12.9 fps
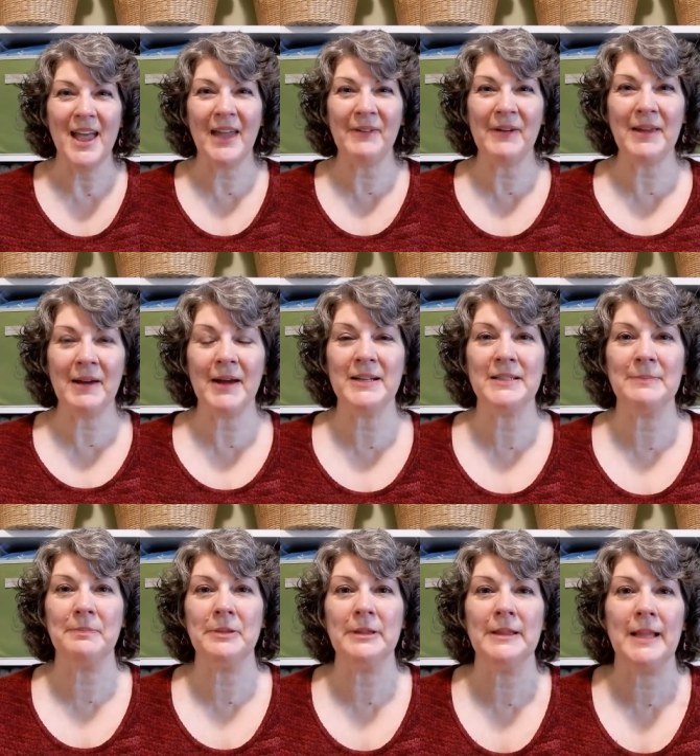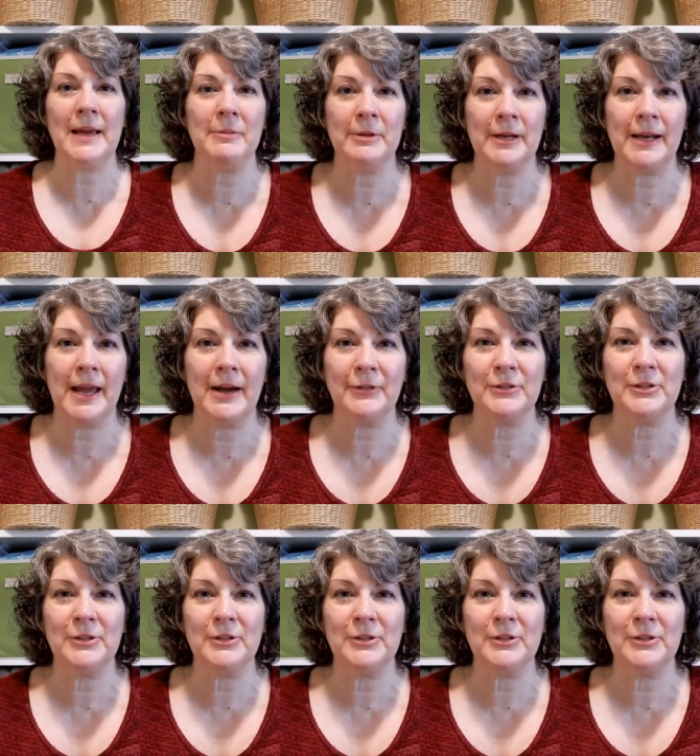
Anyway, I'm just blabbering now,